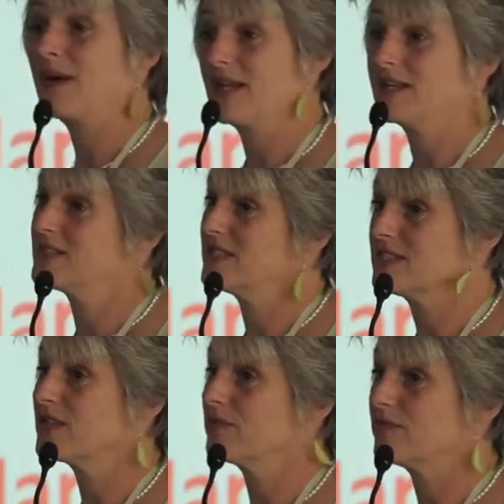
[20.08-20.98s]
by last
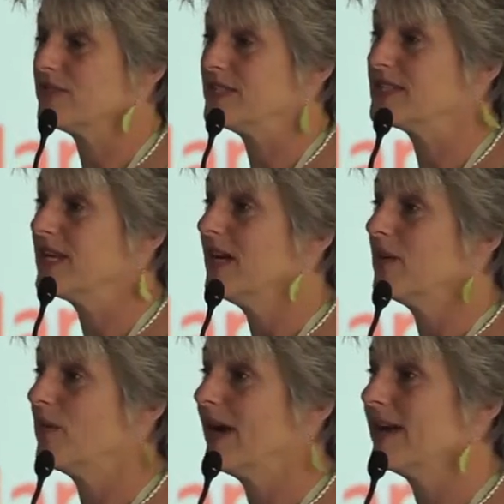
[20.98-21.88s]
year's conference,
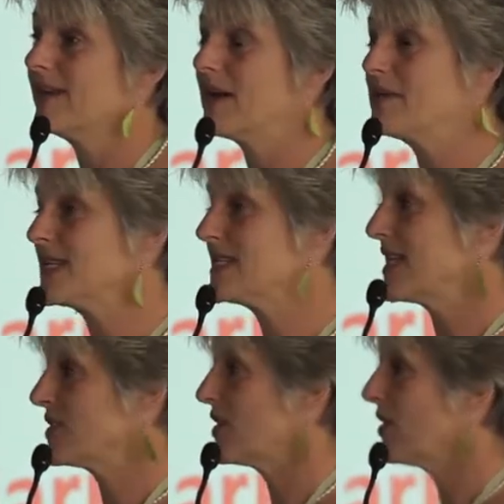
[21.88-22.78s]
where there was a
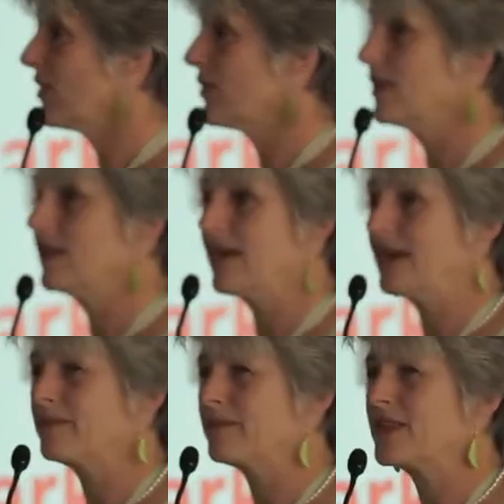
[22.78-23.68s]
session on
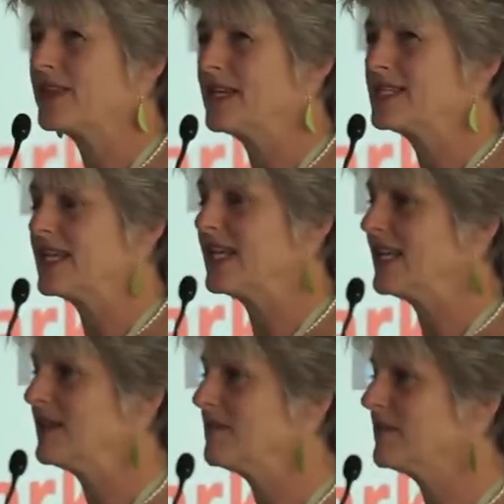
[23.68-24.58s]
theatre
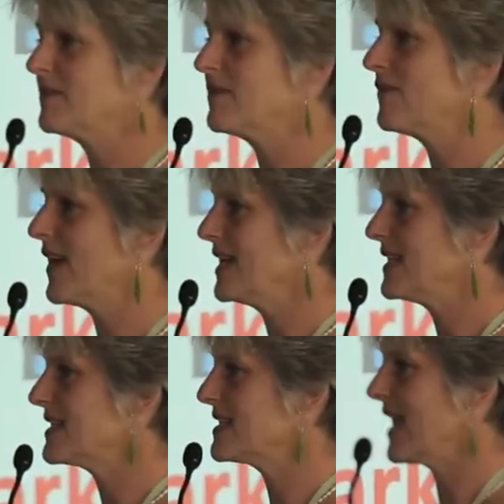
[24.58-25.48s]
in
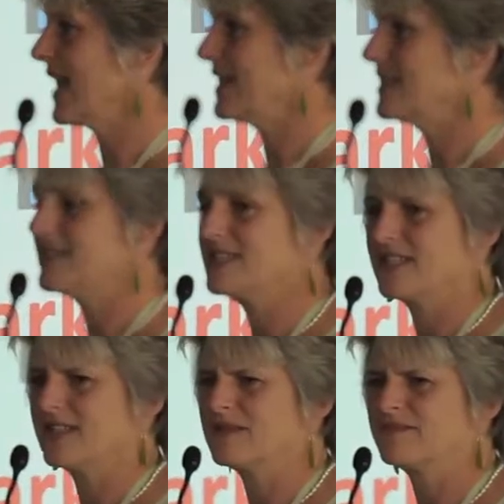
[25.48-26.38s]
Fates and
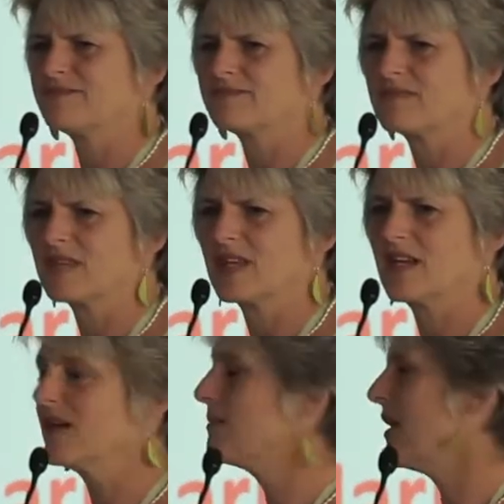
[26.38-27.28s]

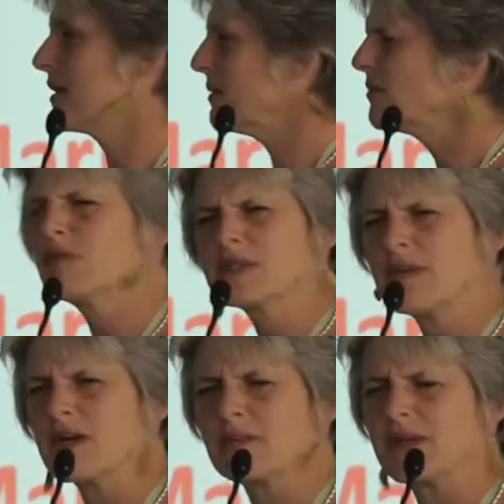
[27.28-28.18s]
it wasn't
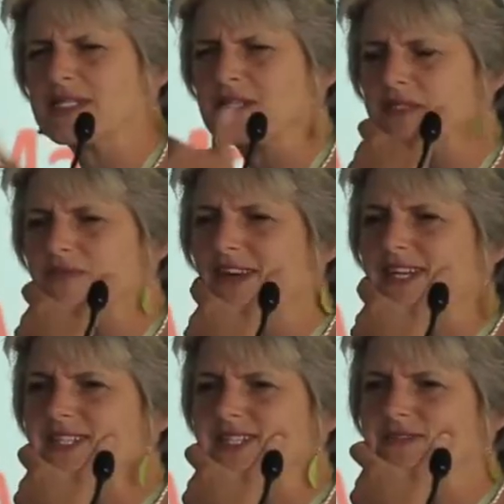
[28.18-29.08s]
marketplaces, it was
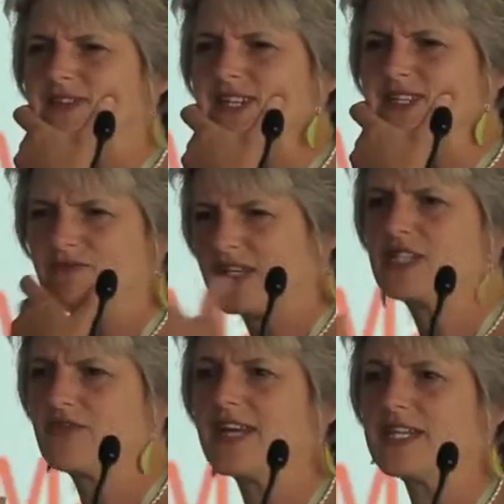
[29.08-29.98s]
Fates and village
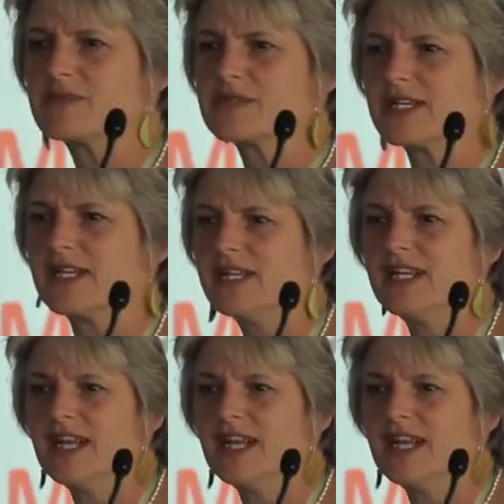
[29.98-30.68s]
Fates, wasn't it?